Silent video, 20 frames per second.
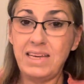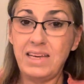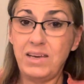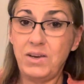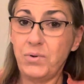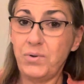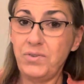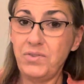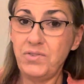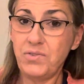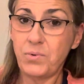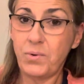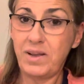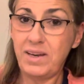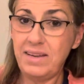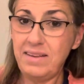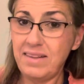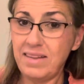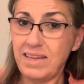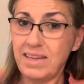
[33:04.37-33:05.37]
equals
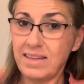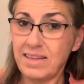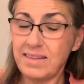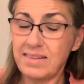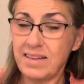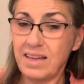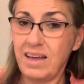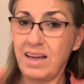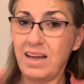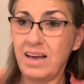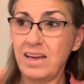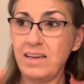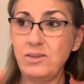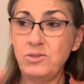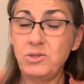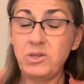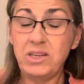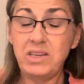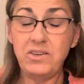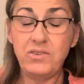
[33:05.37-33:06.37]
26. I
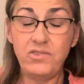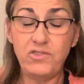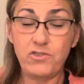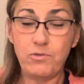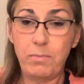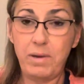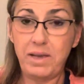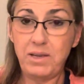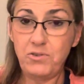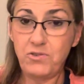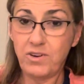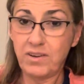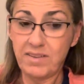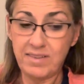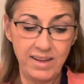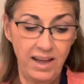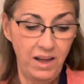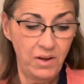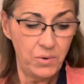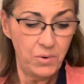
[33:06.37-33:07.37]
usually use
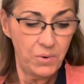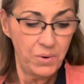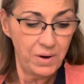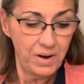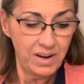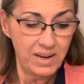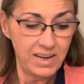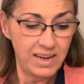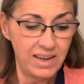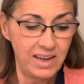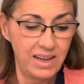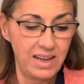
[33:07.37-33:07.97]
gematrix.org,